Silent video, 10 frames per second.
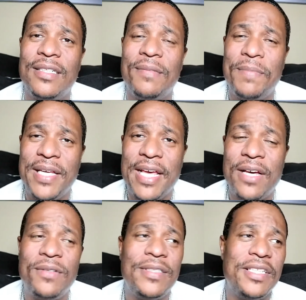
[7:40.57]
be
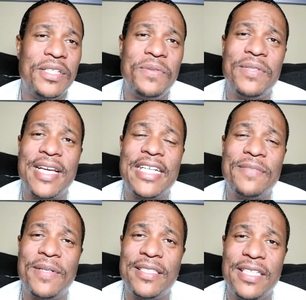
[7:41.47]
healthy and do things
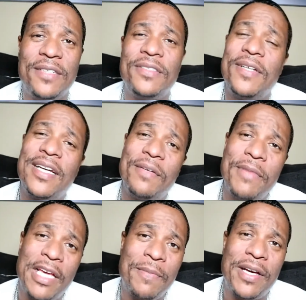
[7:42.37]
myself so I can
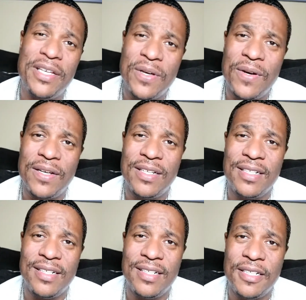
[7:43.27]
make my yard look
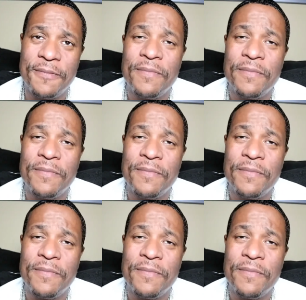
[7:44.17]
good